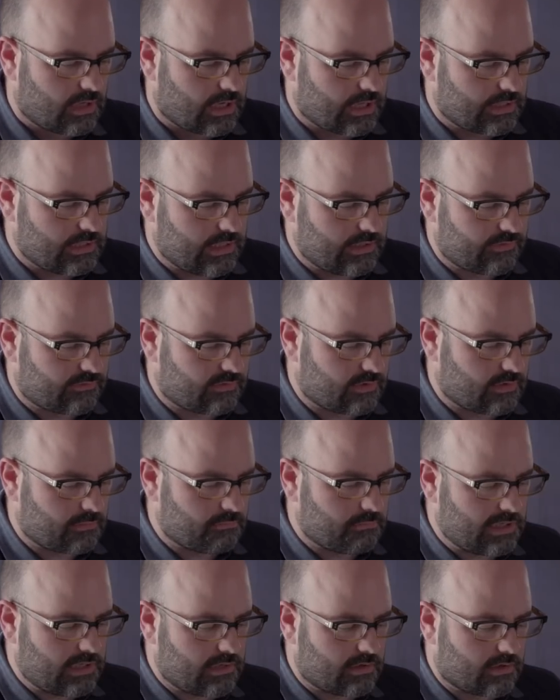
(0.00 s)
an
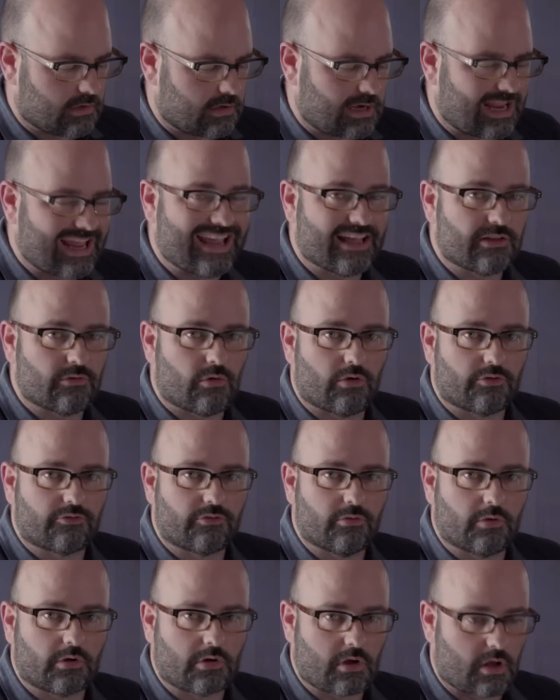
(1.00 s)
incident meter and
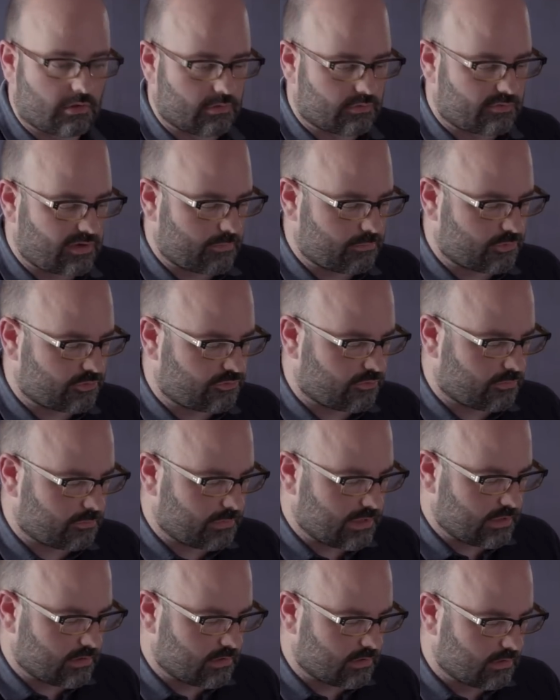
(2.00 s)
also a color temperature
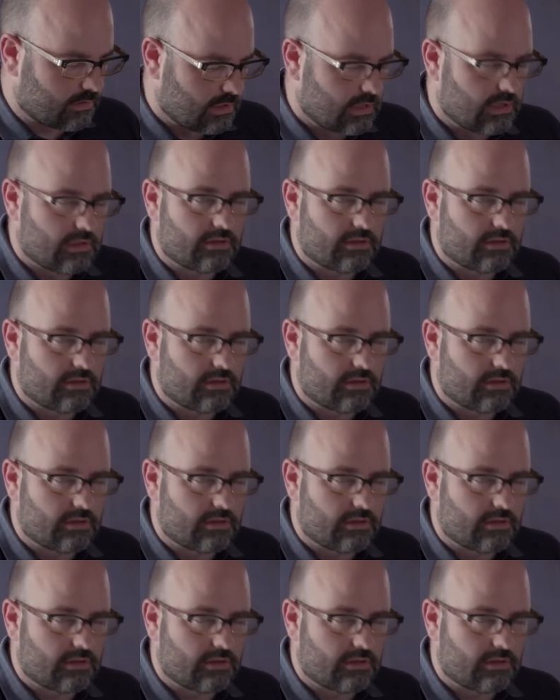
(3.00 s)
meter.